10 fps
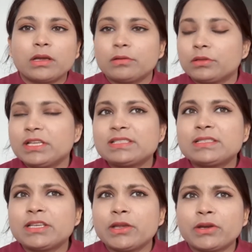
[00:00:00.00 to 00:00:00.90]

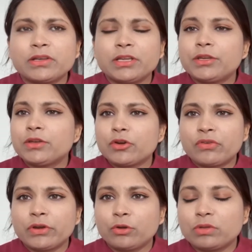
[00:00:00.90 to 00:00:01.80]
This year they did not
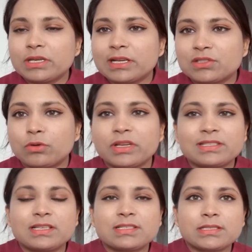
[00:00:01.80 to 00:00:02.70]
renew the tax code.
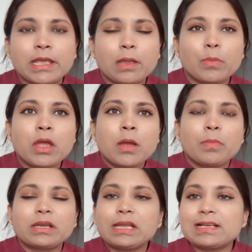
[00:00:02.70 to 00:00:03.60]
It's the same,
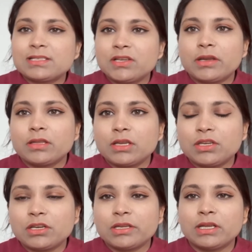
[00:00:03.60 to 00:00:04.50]
but last year they
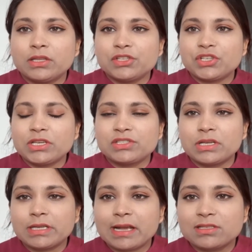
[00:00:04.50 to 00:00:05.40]
did. They changed
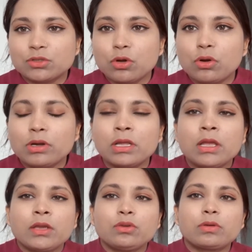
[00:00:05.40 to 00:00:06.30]
the tax code.
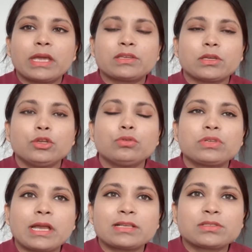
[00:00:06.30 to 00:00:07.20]
You get new
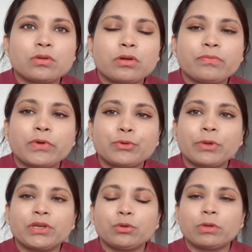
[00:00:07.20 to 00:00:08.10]
tax code for
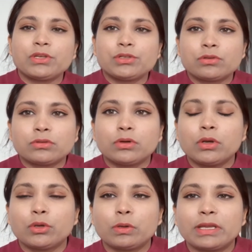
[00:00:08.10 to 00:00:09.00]

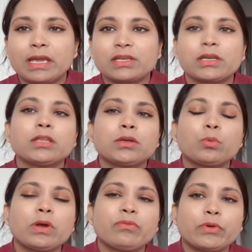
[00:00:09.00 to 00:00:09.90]
2022. You'll get another
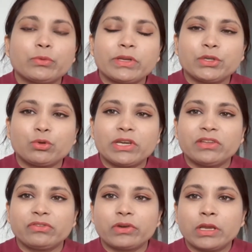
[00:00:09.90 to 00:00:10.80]
one for
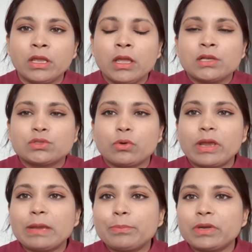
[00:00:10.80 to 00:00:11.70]
2023. So
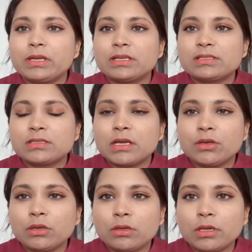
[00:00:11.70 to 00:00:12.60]
April is
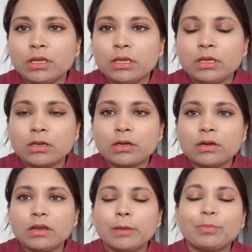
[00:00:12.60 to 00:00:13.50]
the
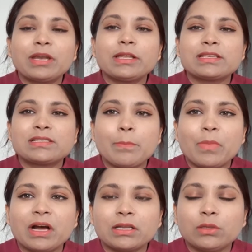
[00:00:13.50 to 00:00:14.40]
year. April is the
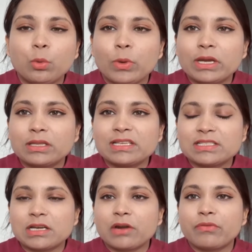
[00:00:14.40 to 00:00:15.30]
month where they
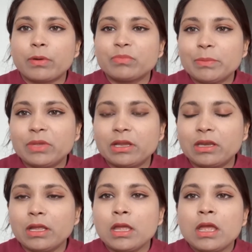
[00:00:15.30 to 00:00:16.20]
start from the
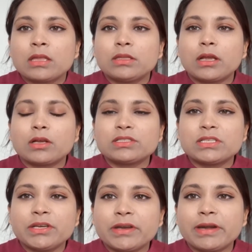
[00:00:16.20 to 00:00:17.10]
beginning. They
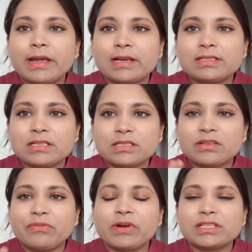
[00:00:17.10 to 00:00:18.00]
consider as is
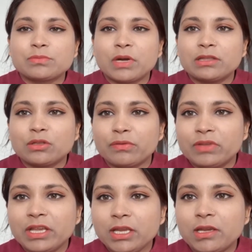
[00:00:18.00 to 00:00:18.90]
the first month of
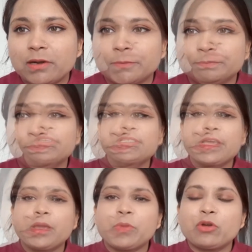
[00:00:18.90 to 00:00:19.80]
the year. If we
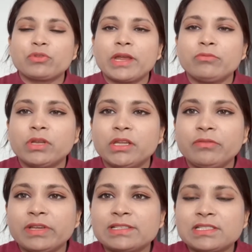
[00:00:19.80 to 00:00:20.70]
say about annual
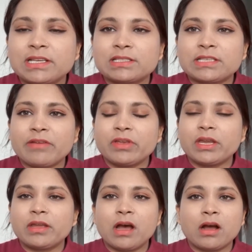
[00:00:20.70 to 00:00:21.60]
leave is
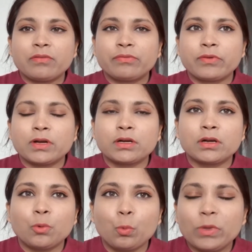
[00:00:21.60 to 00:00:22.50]

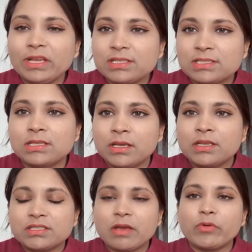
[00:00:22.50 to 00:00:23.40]
7.5 weeks,
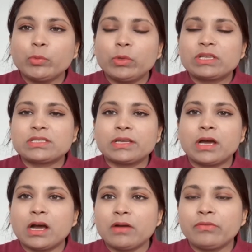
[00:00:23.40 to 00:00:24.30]
7 weeks and a
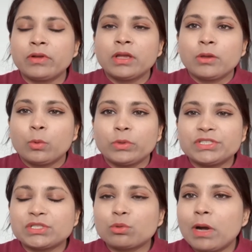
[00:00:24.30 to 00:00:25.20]
half, which
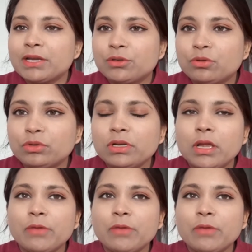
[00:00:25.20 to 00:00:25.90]
is quite good.